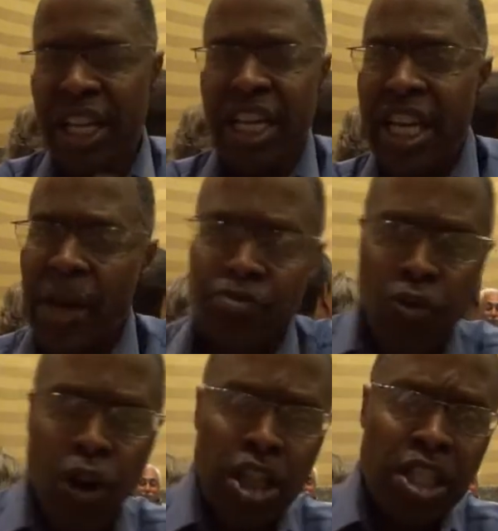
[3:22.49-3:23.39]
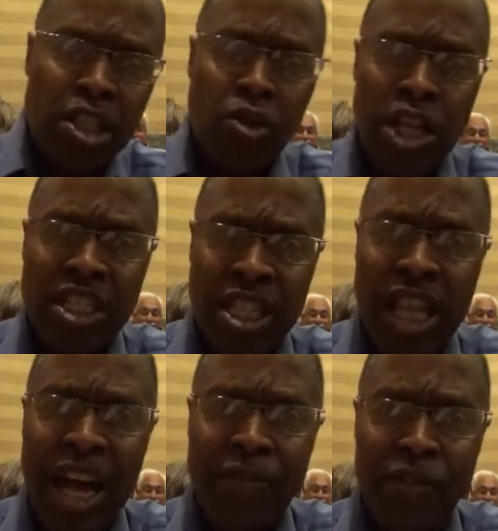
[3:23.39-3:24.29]
he kept rolling to his
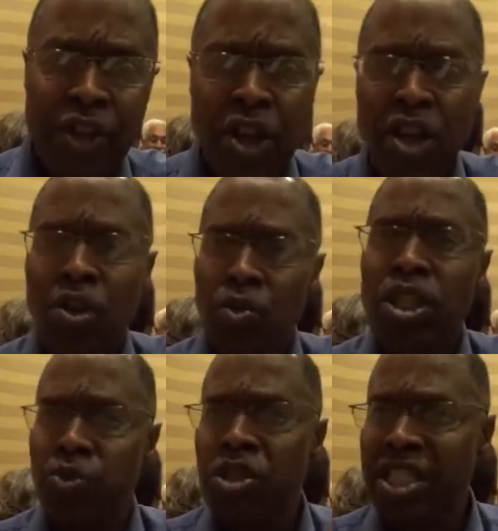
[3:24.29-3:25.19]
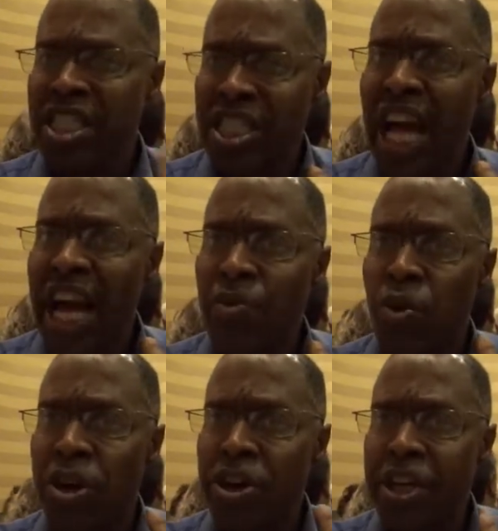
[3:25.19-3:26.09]
left, which was the side
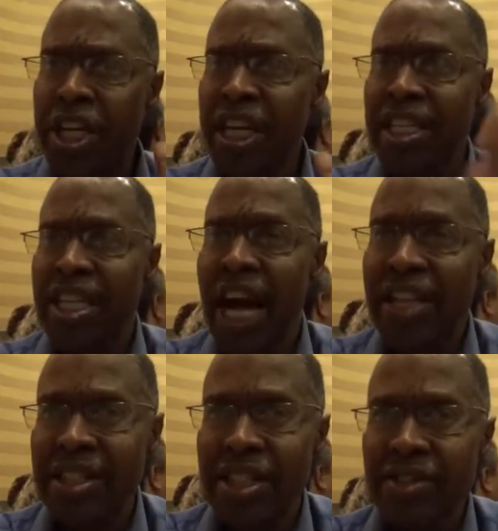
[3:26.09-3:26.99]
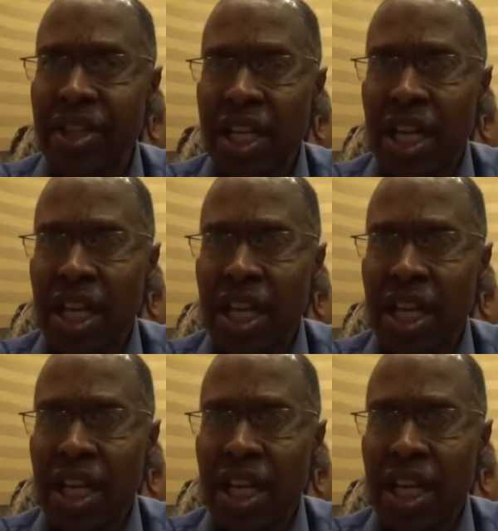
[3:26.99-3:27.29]
where he had gotten